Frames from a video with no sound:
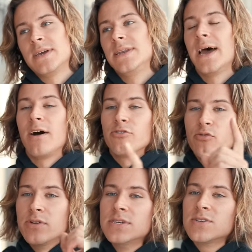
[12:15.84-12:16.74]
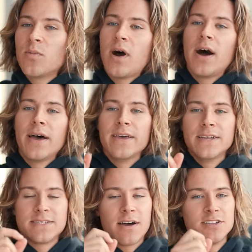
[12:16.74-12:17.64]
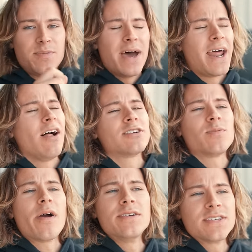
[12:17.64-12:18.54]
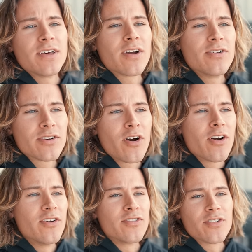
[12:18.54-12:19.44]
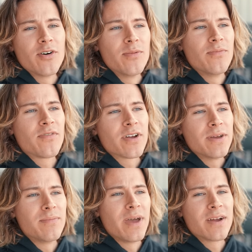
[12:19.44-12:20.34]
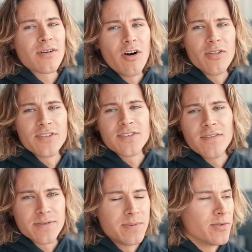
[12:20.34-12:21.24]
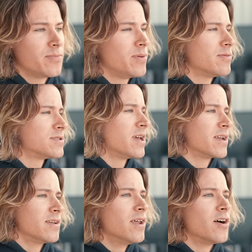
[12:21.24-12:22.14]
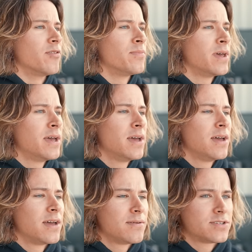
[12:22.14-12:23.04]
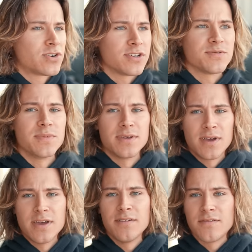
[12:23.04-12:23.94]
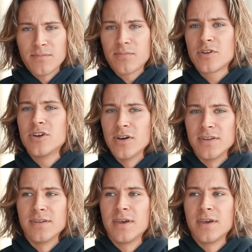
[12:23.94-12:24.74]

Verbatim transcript: Now the reason why it sounds bad, Alex, why are you selling all your cars? You're going freaking bank. All this stuff people people are saying no. Trust me, I have good.